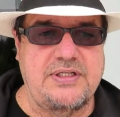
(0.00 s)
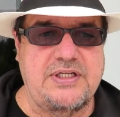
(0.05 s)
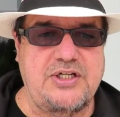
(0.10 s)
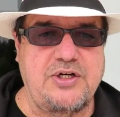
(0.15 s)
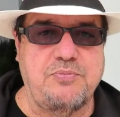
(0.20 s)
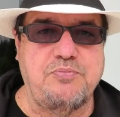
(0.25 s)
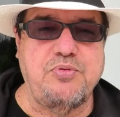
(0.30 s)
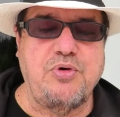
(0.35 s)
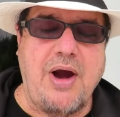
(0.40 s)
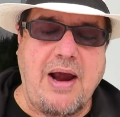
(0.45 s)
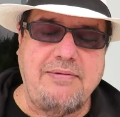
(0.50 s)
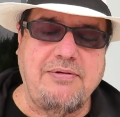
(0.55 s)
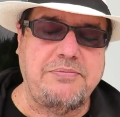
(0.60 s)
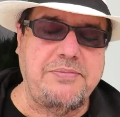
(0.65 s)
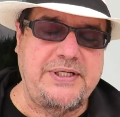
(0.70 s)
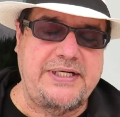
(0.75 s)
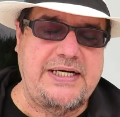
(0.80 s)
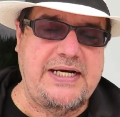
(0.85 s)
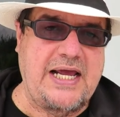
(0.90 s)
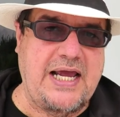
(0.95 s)
you're
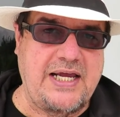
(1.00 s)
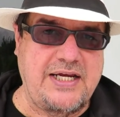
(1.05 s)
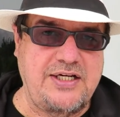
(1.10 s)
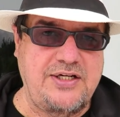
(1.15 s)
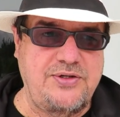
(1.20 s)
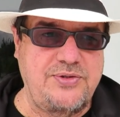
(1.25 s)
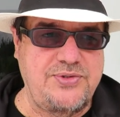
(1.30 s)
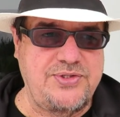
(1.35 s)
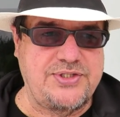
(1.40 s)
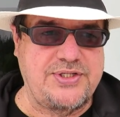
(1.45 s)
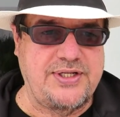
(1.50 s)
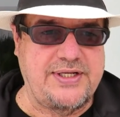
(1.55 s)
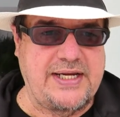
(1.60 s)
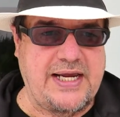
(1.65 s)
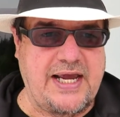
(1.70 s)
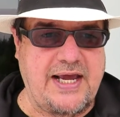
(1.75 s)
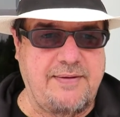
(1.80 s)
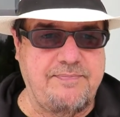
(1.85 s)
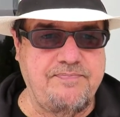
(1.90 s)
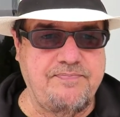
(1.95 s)
probably not used to
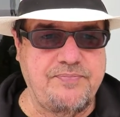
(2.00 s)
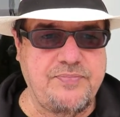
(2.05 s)
that.